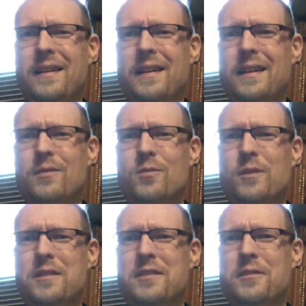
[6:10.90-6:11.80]
I was
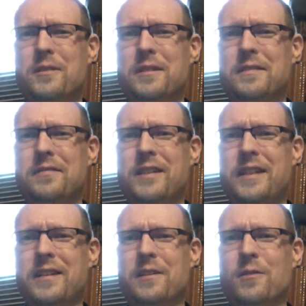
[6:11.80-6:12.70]
wanting to do a
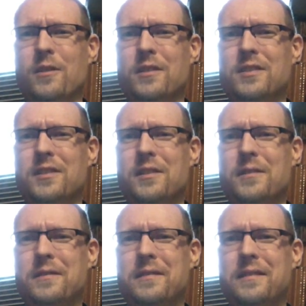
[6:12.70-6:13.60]
video
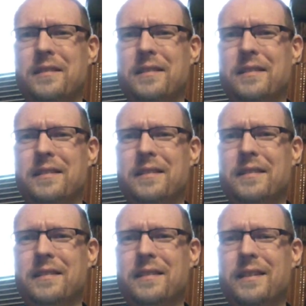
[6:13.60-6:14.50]
also,
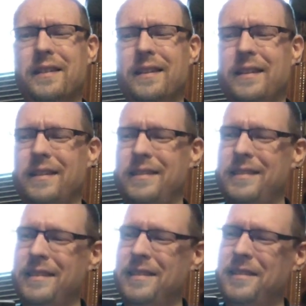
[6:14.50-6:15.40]

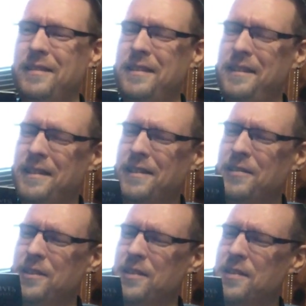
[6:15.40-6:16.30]
and so I think
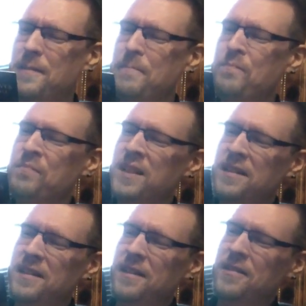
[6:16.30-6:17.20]
I'll just
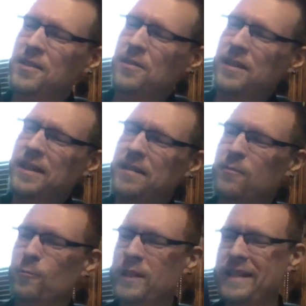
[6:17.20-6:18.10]
go ahead
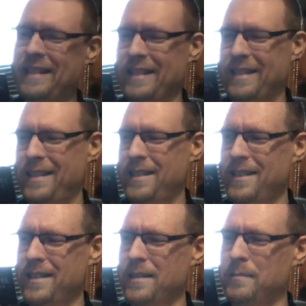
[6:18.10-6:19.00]
and read it.
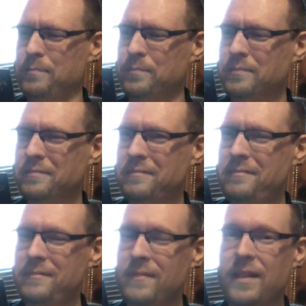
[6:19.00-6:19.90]

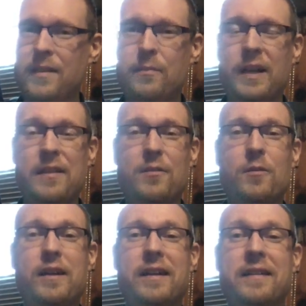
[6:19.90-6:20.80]
And by the
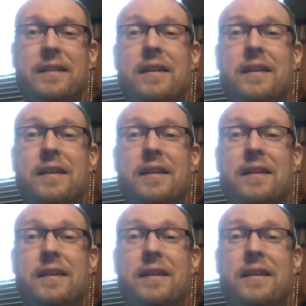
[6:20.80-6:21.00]
way,